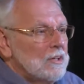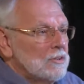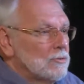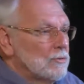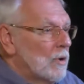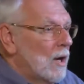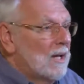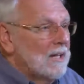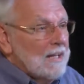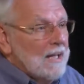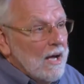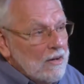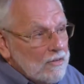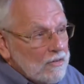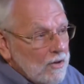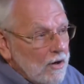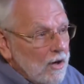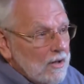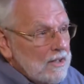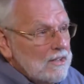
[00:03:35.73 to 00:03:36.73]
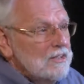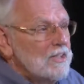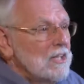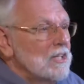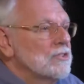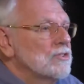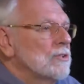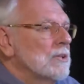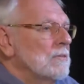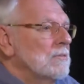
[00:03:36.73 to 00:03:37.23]
drug and alcohol
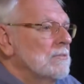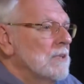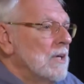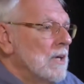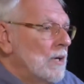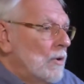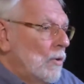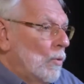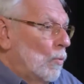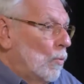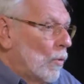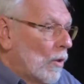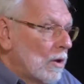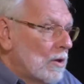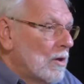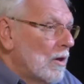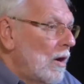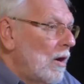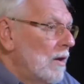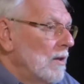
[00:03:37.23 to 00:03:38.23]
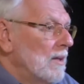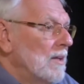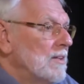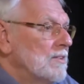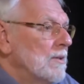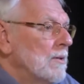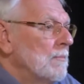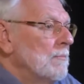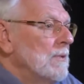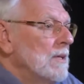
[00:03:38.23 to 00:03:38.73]
addiction,
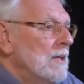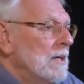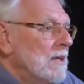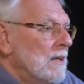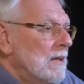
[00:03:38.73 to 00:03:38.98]
workaholism,